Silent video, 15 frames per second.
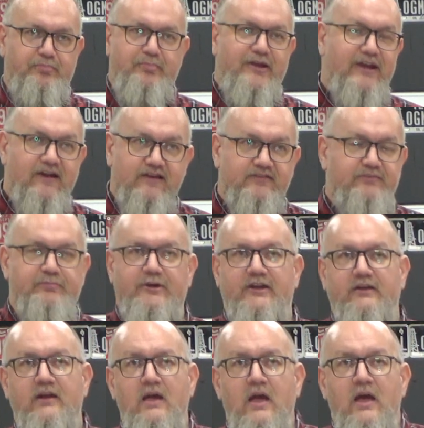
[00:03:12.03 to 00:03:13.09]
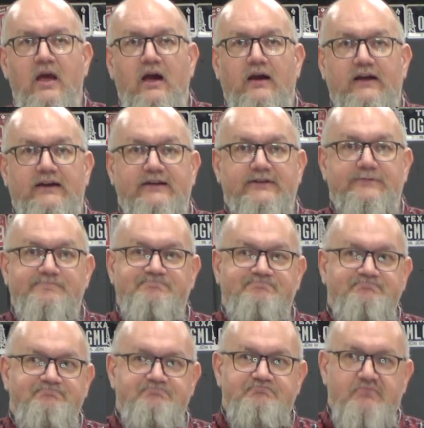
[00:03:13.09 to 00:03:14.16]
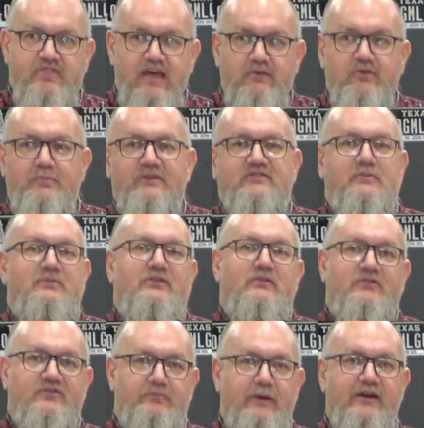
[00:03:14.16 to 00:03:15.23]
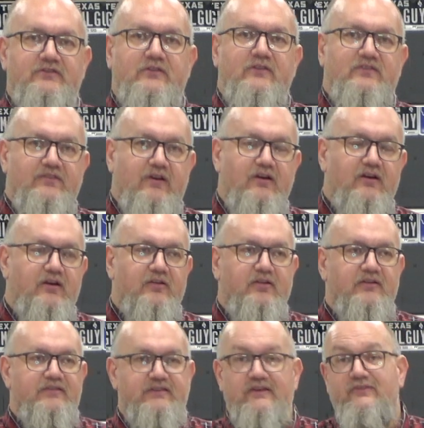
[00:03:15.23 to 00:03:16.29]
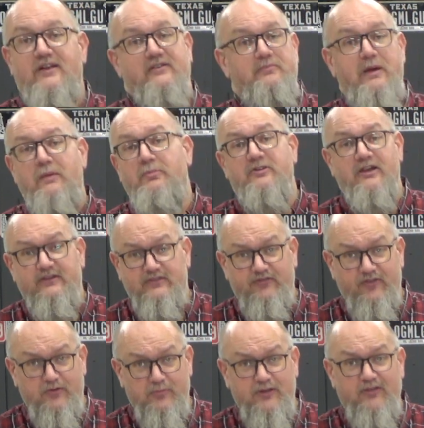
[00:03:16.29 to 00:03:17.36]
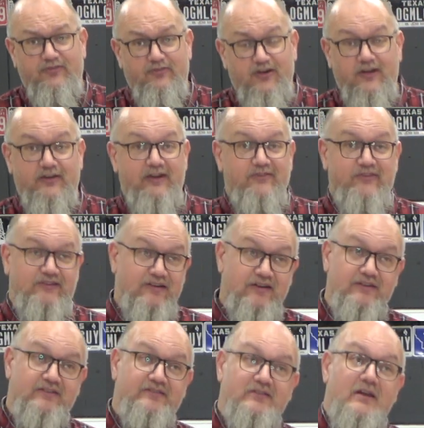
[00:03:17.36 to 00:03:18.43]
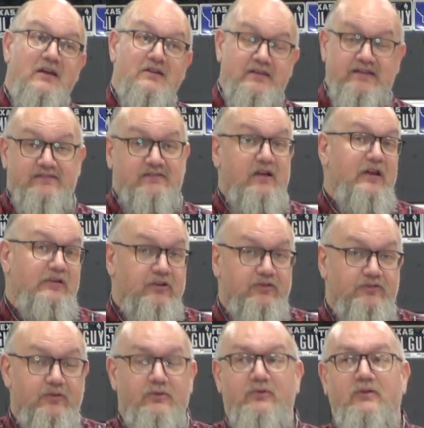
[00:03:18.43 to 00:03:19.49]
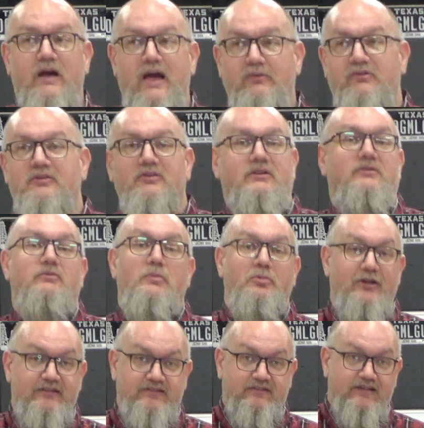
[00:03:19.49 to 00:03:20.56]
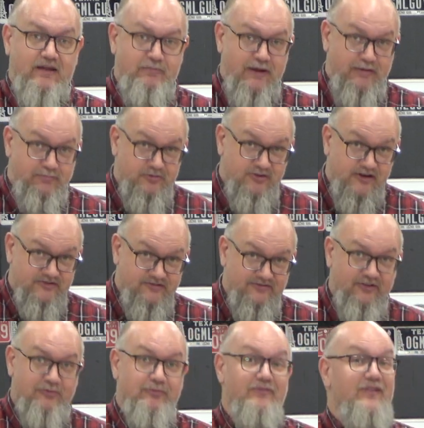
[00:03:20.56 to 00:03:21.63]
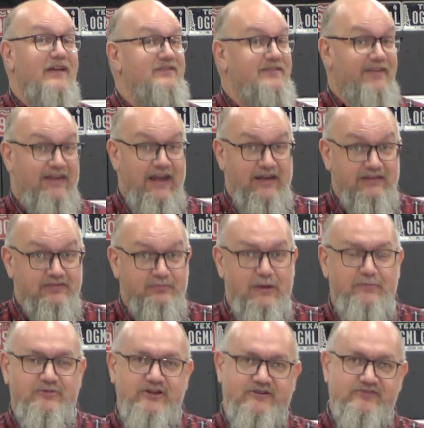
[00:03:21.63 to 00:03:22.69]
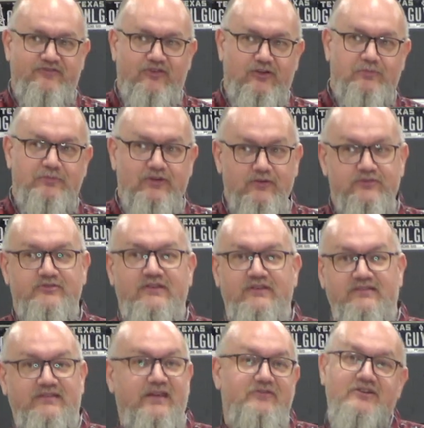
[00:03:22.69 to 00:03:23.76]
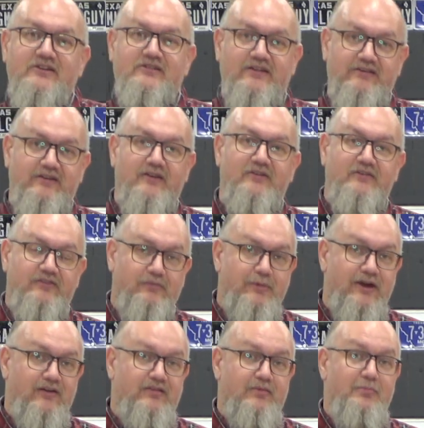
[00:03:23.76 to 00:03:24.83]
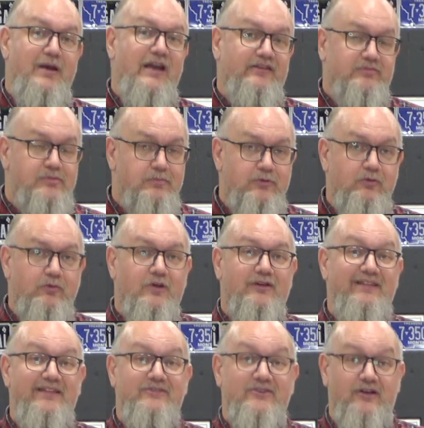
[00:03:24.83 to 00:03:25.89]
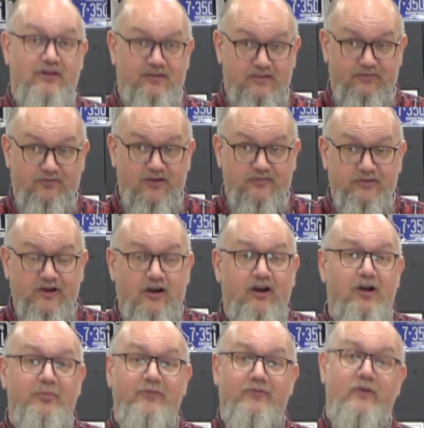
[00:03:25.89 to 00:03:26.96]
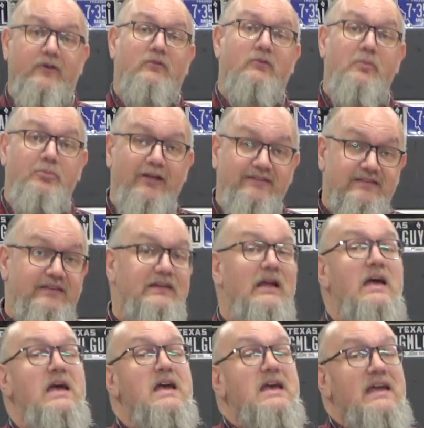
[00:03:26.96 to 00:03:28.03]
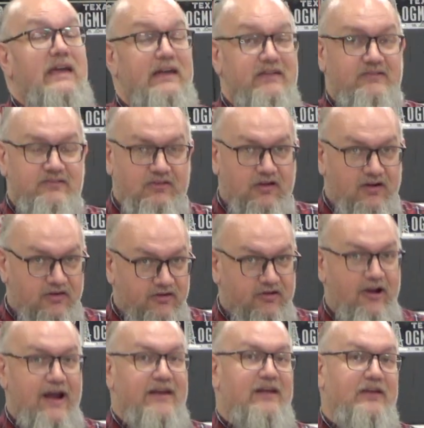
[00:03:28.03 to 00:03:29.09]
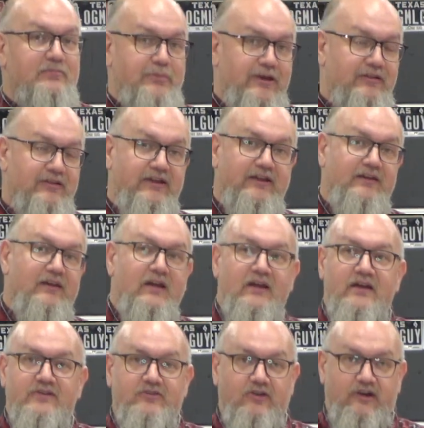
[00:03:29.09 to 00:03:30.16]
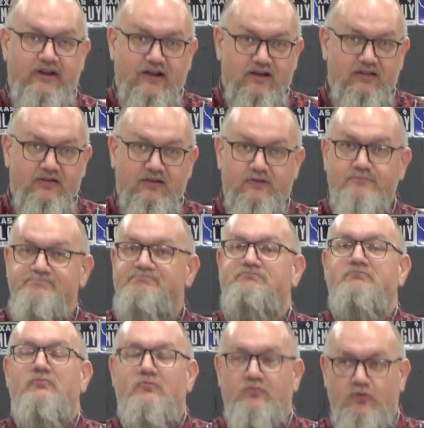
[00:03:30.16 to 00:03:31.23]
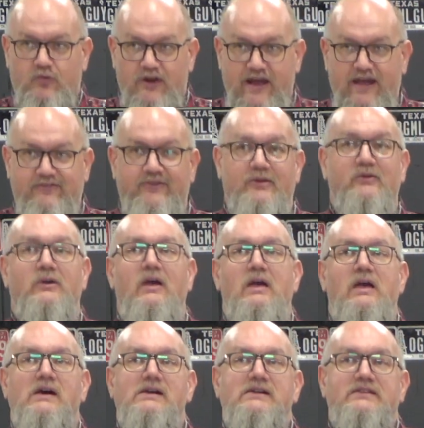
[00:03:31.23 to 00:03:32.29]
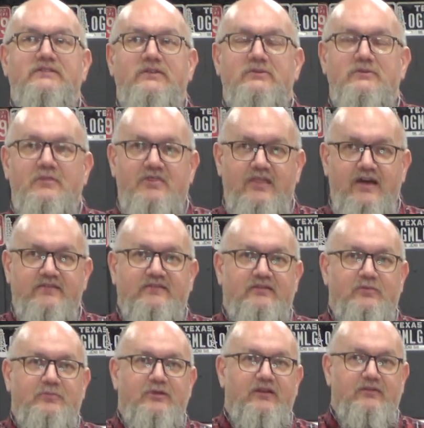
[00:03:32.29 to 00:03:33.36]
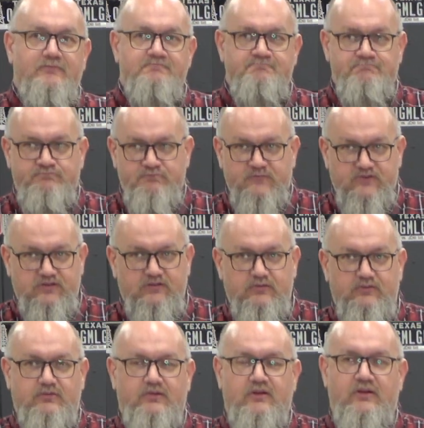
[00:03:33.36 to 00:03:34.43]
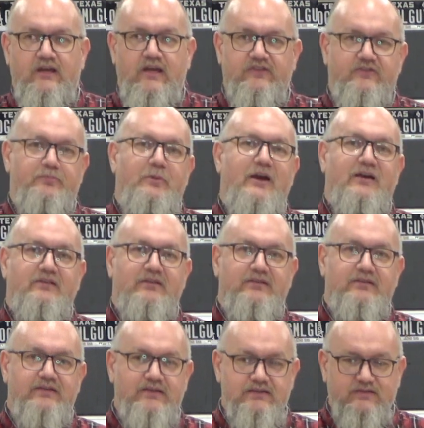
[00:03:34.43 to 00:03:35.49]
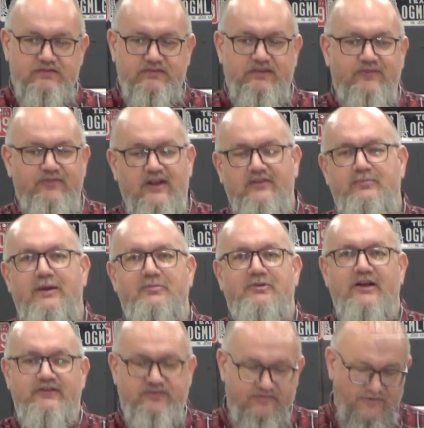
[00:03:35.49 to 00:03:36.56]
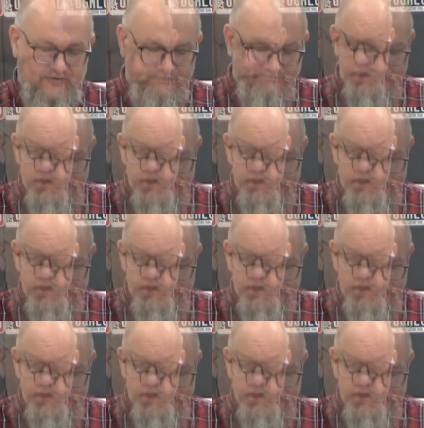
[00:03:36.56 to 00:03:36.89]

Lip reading: BS, but that would be something to inspect on this car, see if it has paint protection film on the front. If it does, it's 9 years old. I would look at replacing that paint protection film if that's the case. Paint protection film, usually 7 to 10 years is about the maximum you want to leave it on the front of a car before you replace it. It can start cracking, peeling, turning color, what have you. So that's something to inspect, see if it has paint protection film.